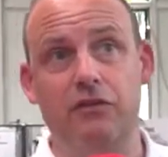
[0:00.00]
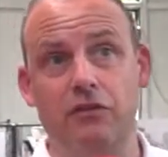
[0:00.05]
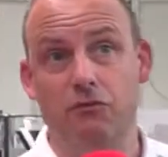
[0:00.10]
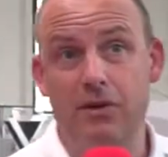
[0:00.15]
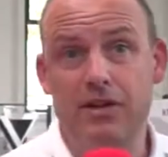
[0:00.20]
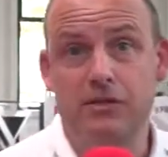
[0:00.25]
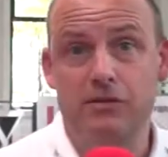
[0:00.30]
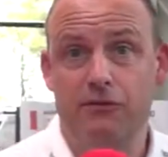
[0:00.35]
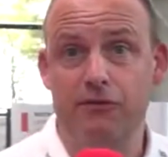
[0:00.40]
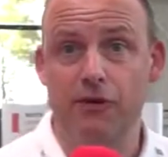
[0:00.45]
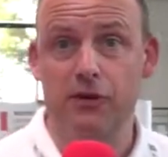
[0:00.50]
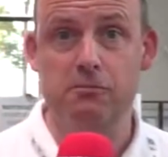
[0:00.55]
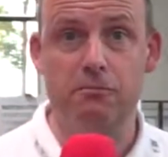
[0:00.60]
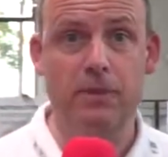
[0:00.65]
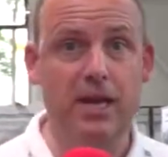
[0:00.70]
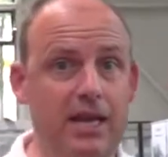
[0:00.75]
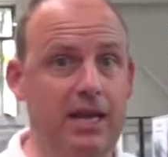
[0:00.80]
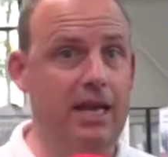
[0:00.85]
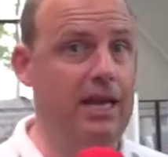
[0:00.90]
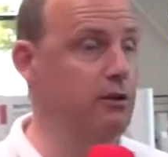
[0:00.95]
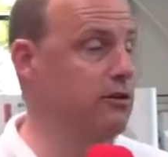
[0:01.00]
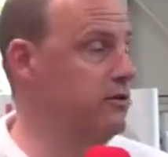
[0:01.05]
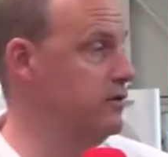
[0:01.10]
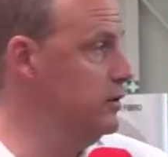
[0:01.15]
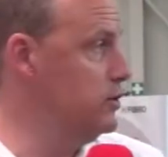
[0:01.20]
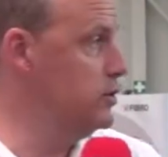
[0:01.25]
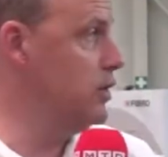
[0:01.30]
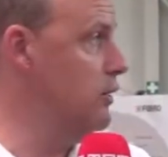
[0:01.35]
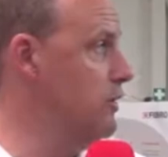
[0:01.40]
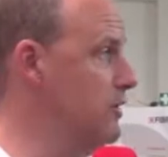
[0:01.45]
the reason for us being here is
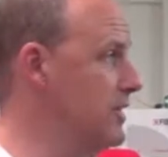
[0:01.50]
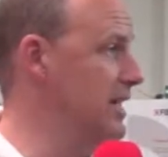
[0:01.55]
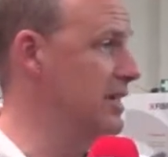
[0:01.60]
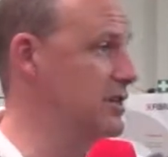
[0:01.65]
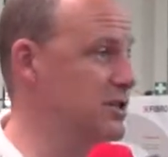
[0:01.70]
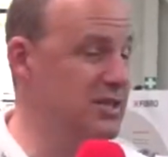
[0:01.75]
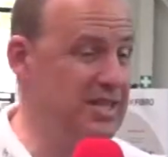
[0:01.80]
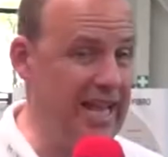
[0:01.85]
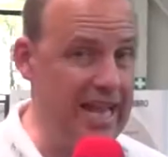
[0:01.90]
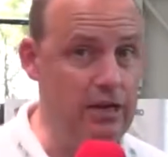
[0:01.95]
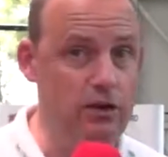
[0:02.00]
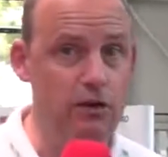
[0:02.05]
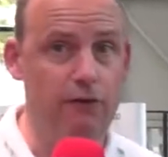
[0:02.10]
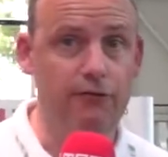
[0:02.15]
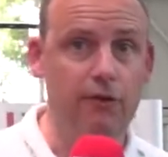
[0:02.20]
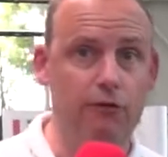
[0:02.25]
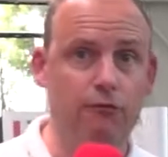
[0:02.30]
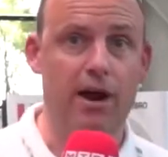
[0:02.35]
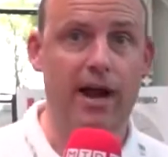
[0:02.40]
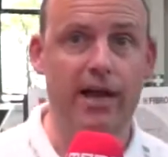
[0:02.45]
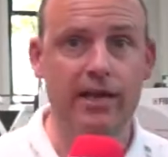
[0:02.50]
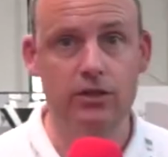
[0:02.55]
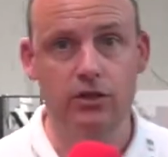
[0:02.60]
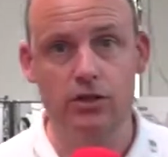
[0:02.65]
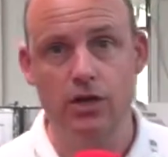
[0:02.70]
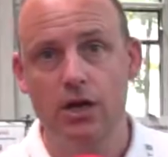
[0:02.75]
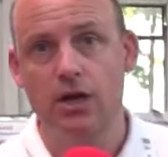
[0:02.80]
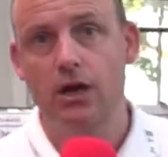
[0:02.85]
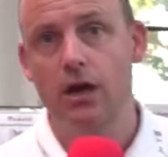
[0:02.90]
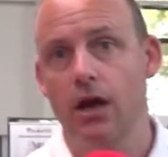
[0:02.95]
to show you the extent of the range